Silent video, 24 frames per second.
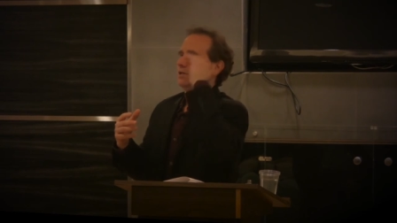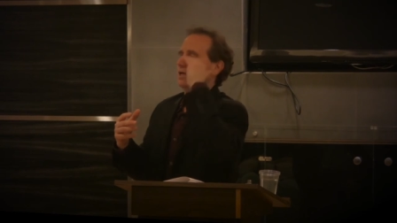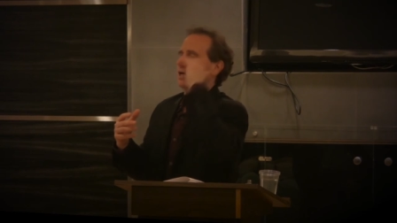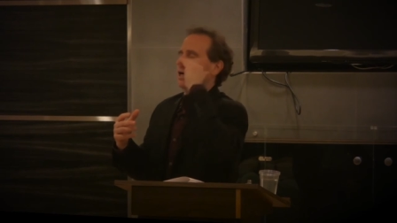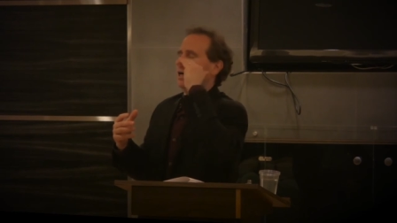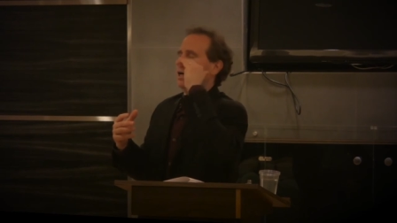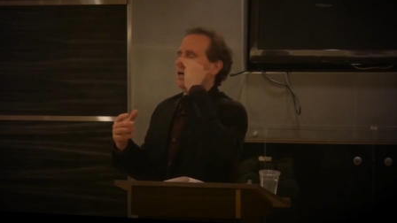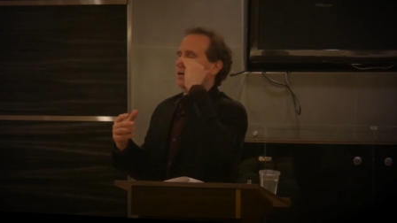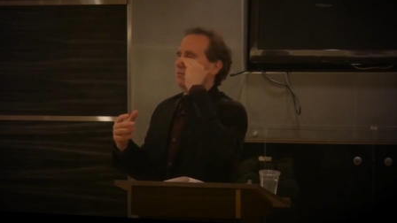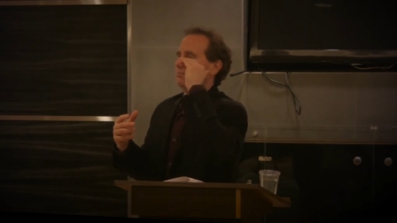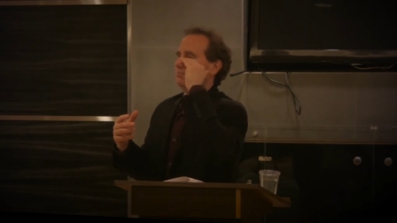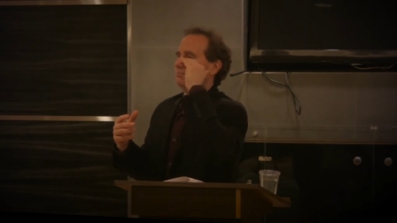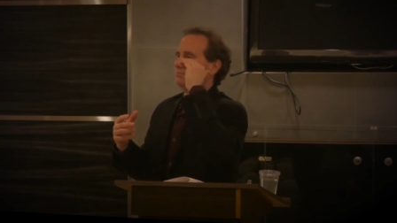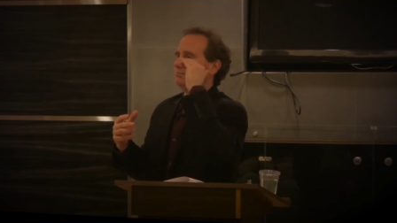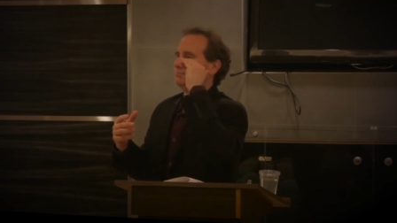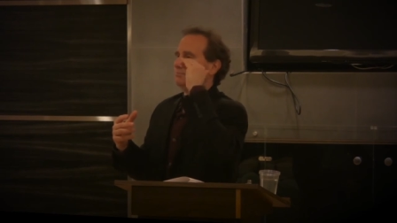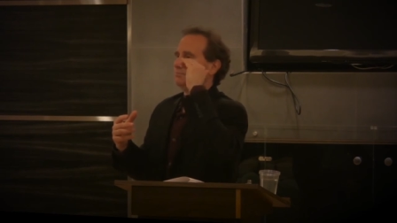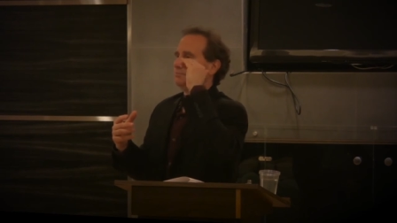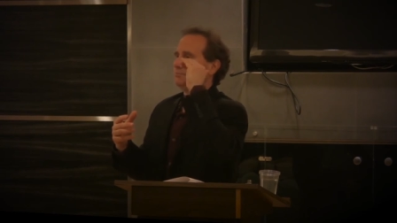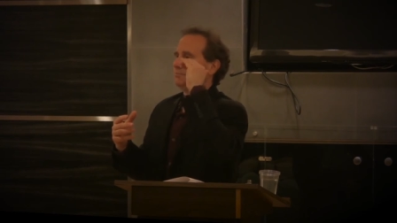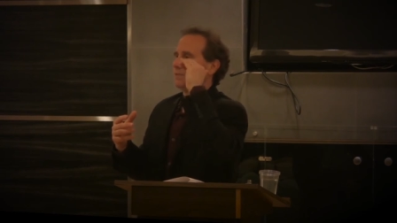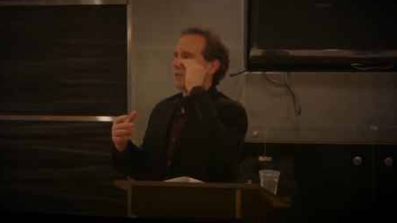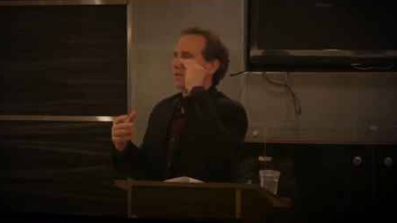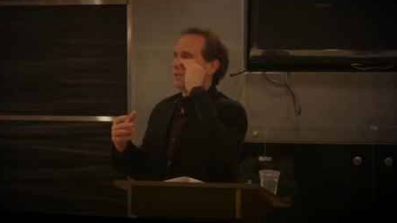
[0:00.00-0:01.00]
um,
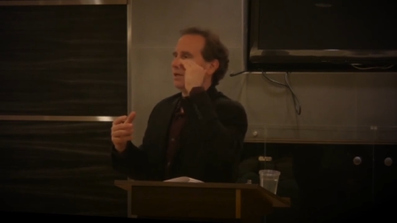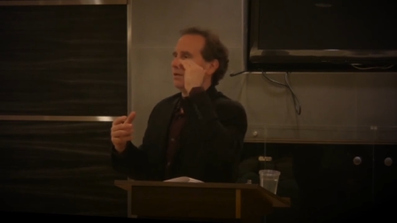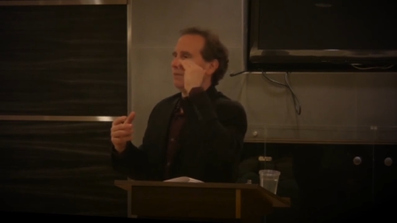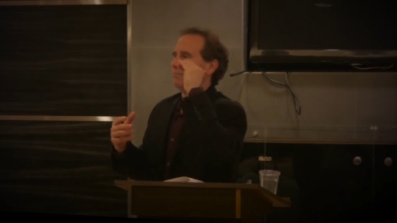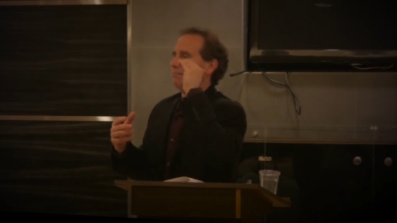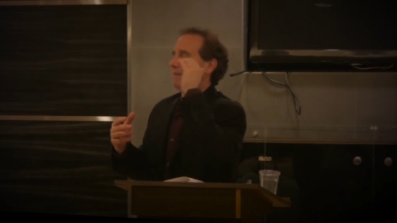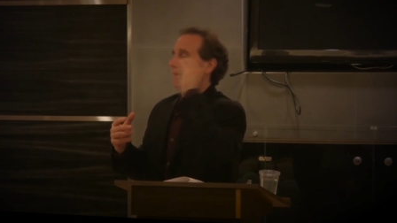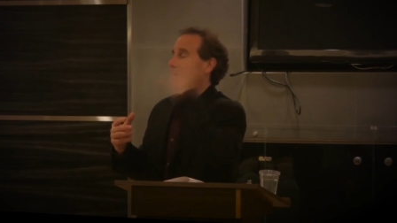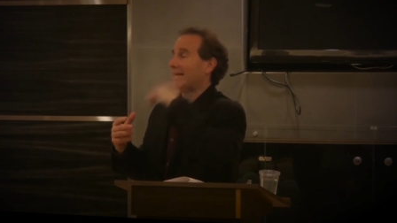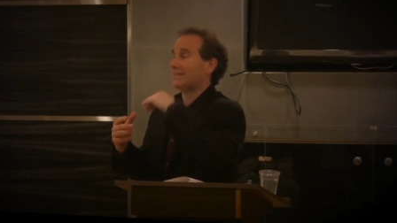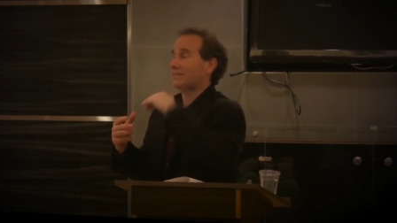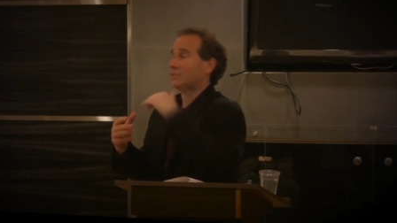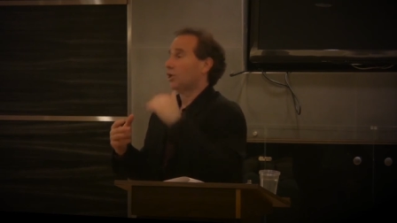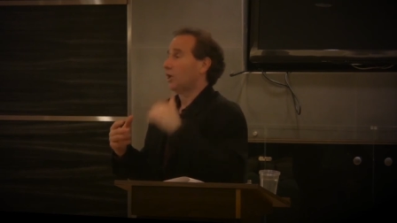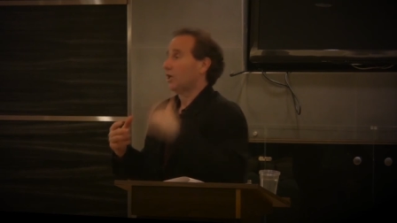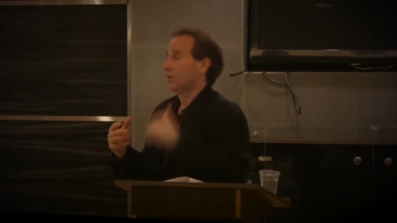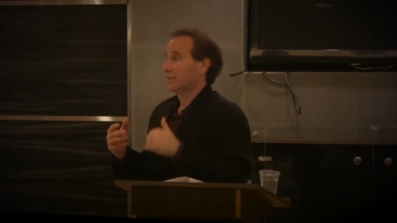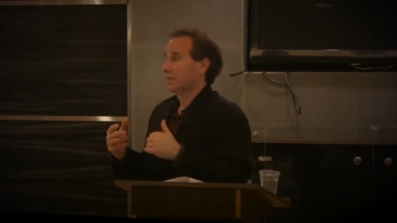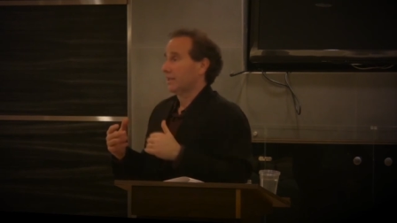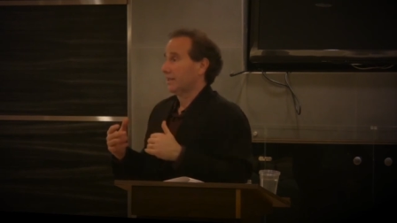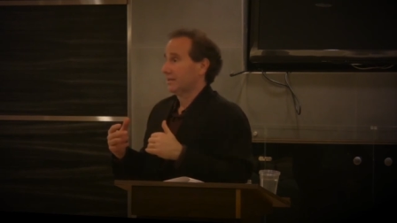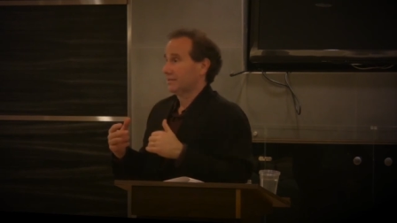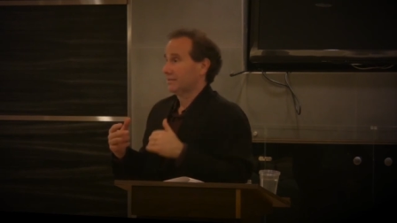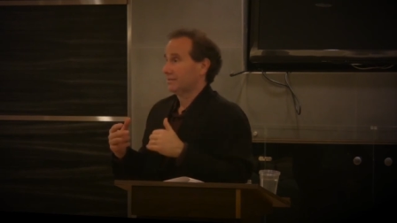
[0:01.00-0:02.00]
bad
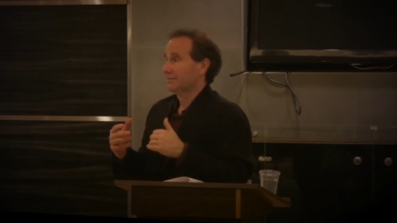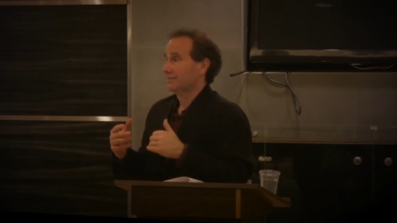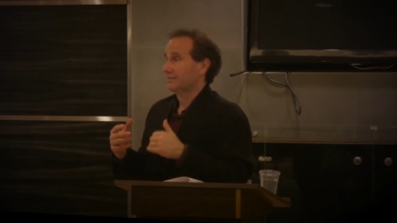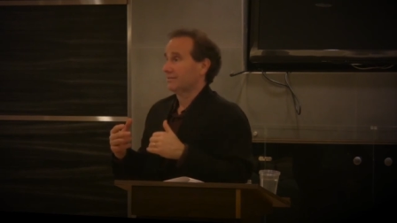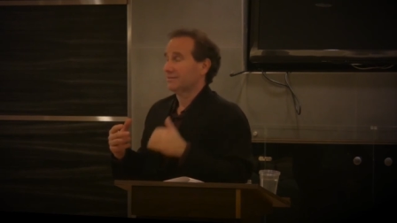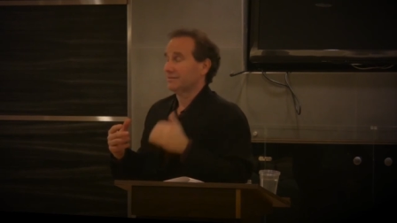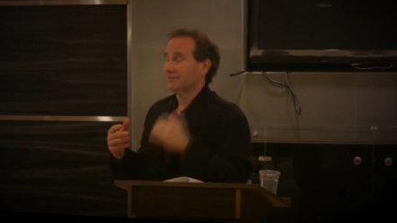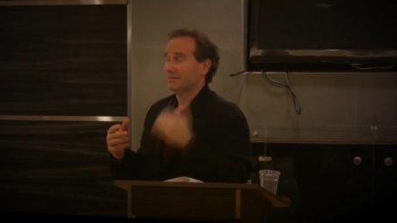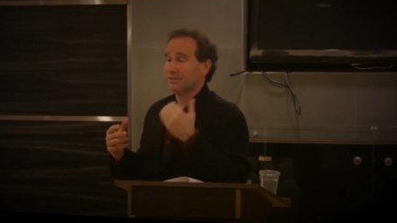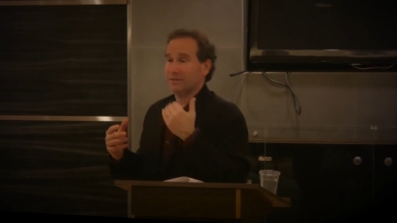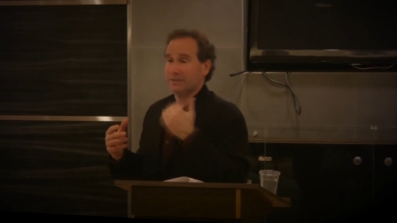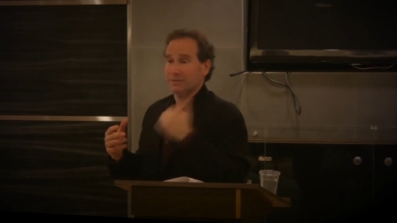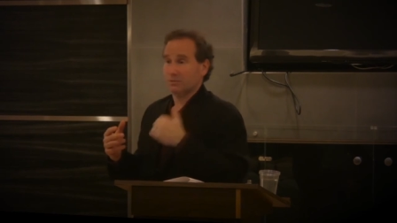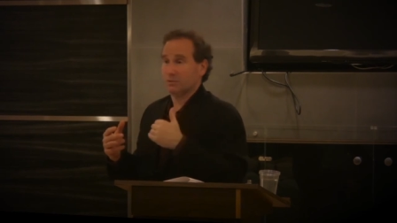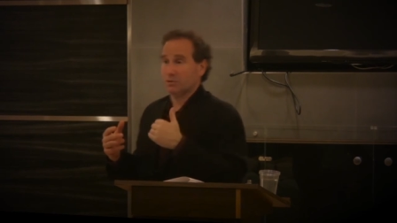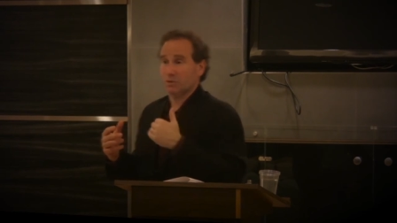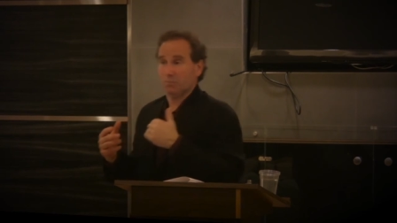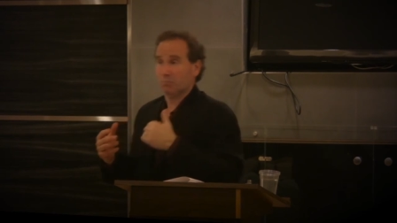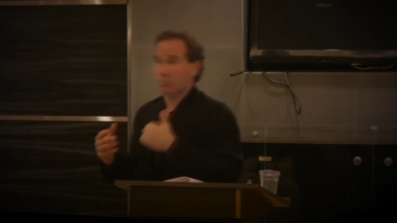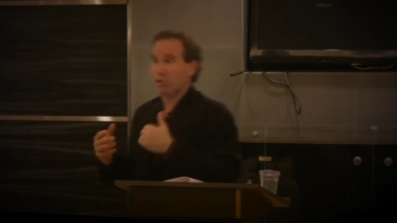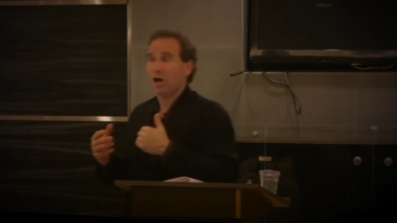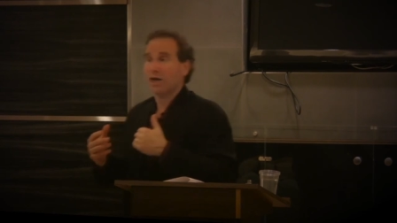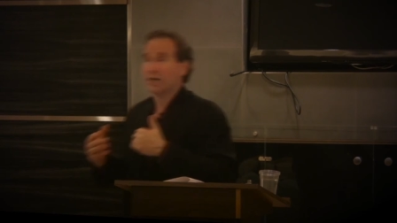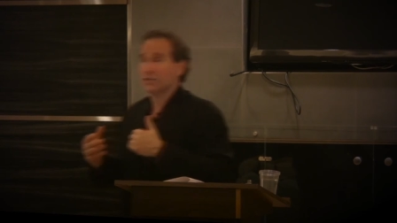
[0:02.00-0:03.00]
talking the,
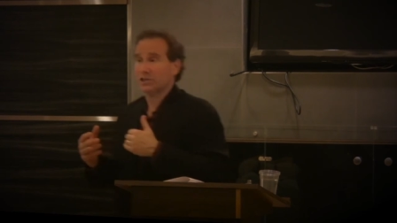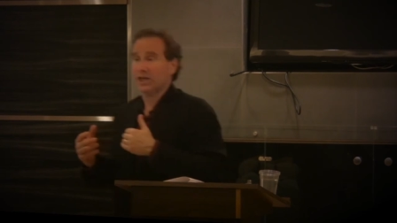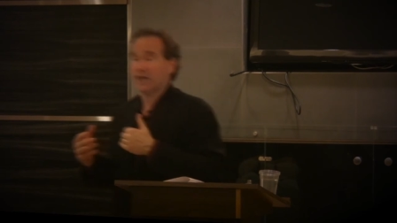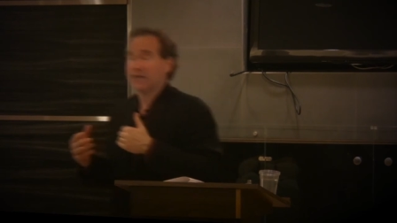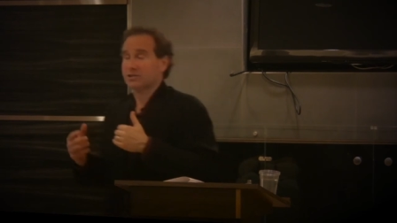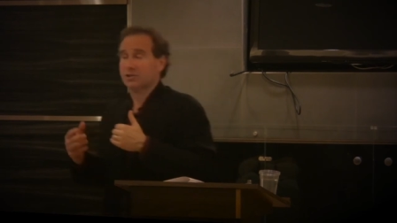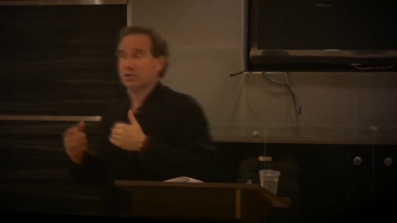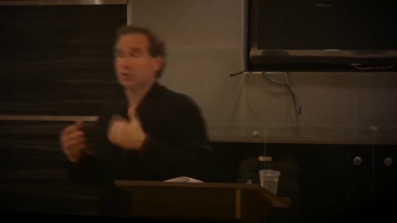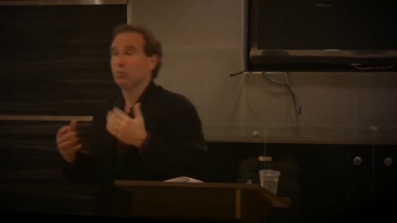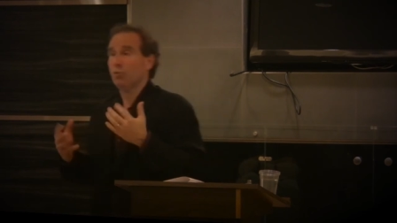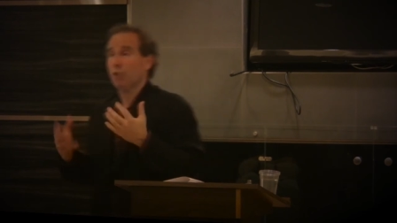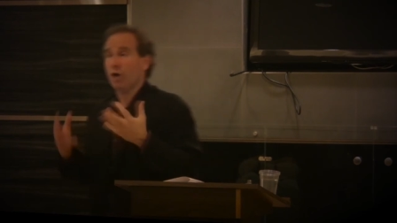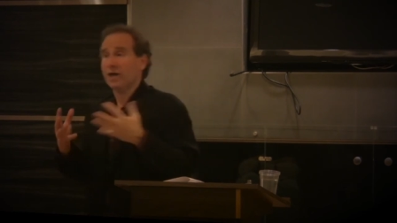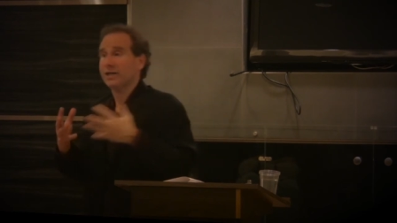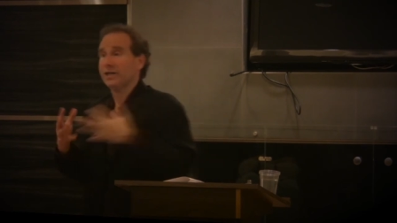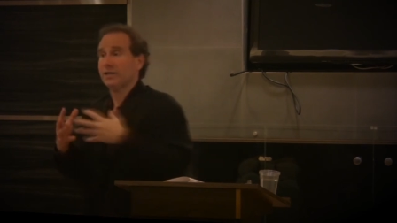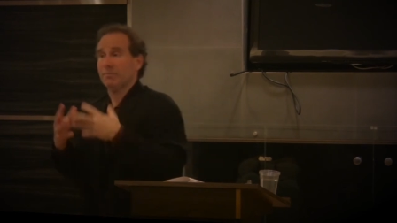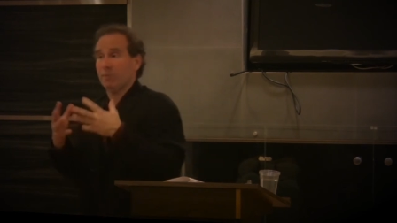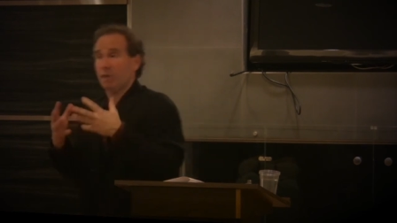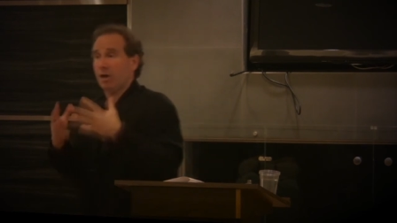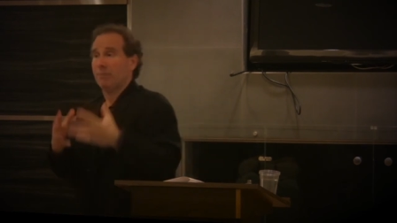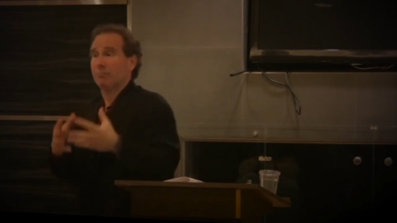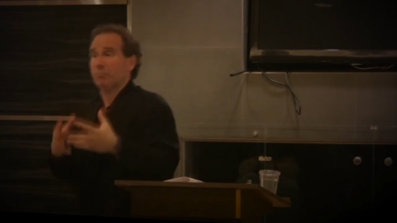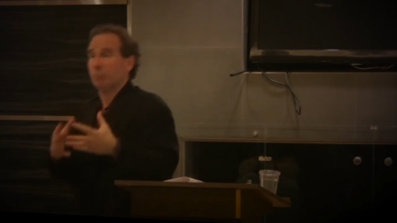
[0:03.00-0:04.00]
the project. You want
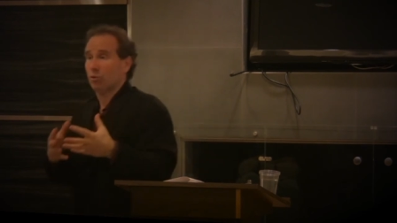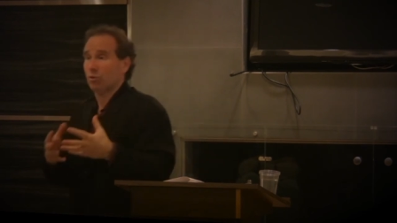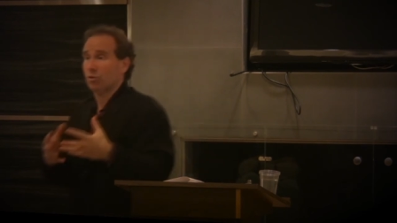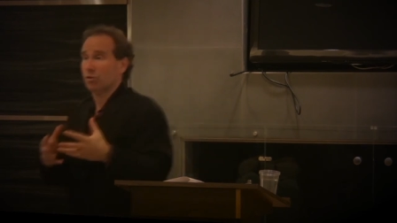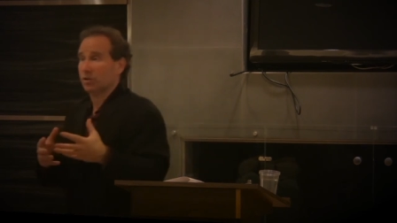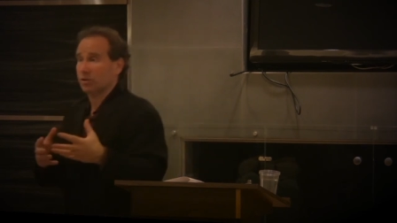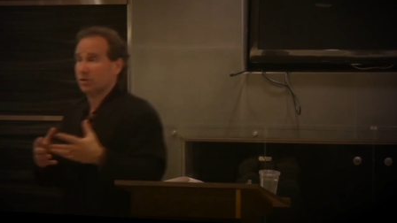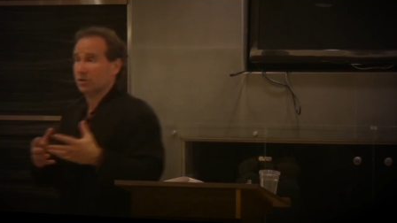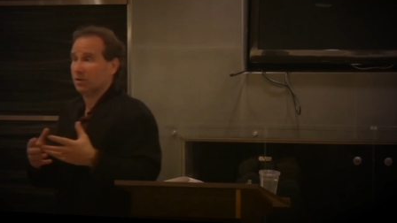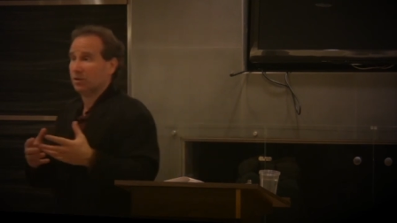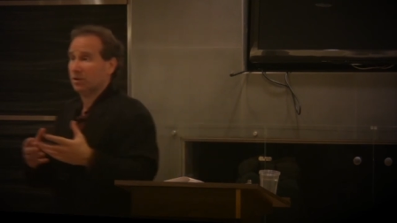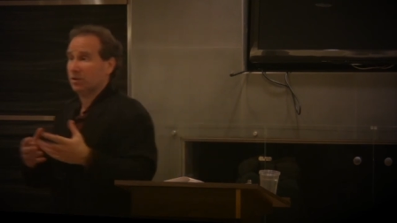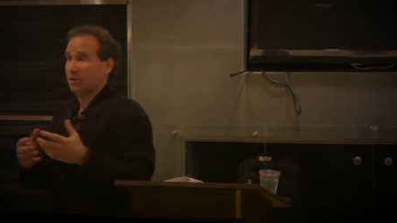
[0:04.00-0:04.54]
him on board.